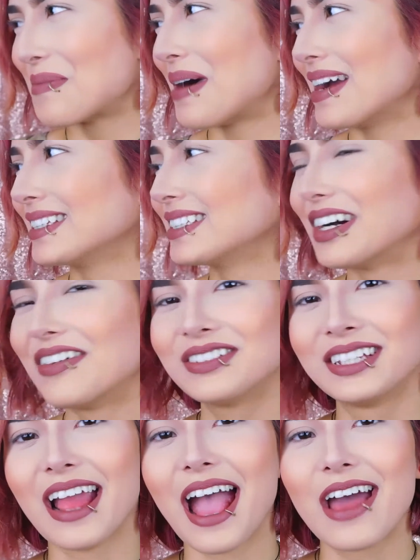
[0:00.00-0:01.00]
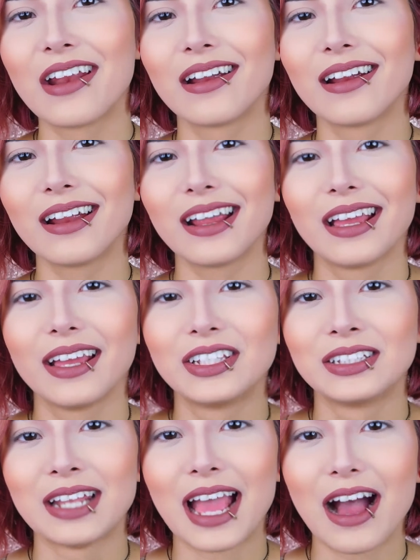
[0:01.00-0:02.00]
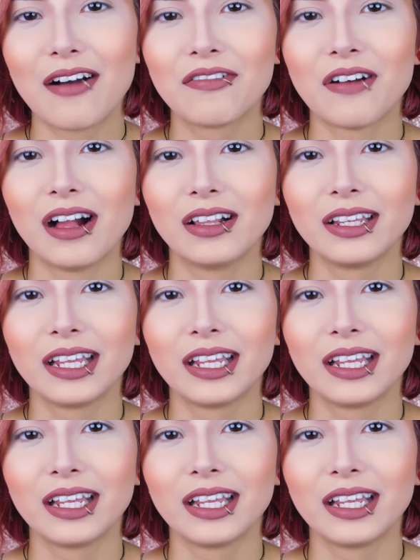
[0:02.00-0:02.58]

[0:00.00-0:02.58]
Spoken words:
my self tanner is now finally